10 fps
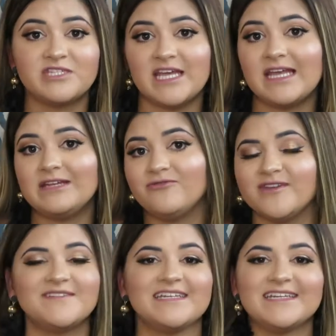10,
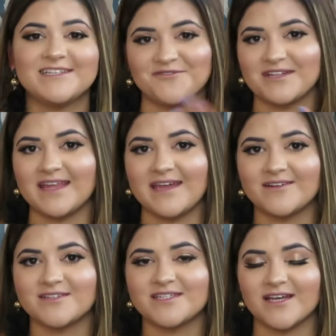15 different
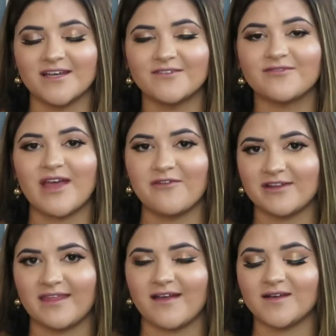layers of
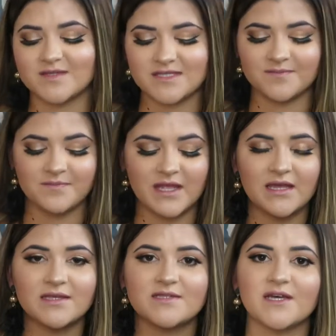everything else.
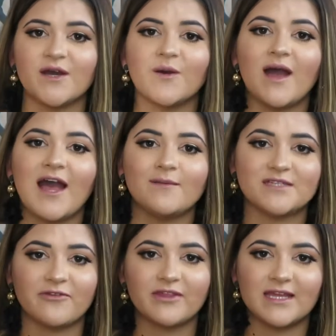So I'm
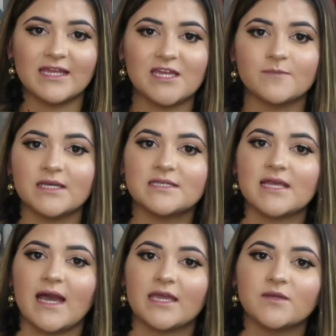definitely going to keep this.
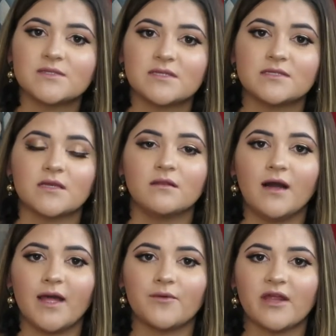I use this a
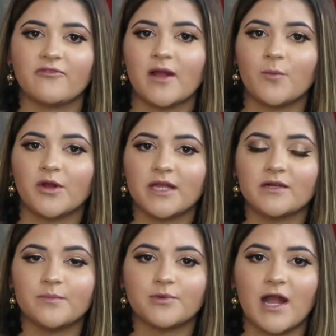lot whenever I'm working
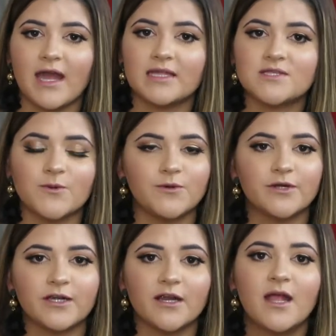on brides
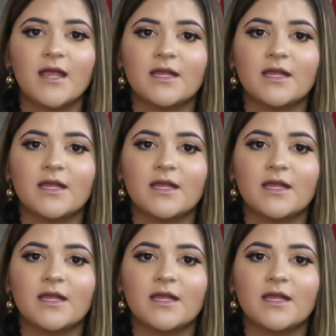or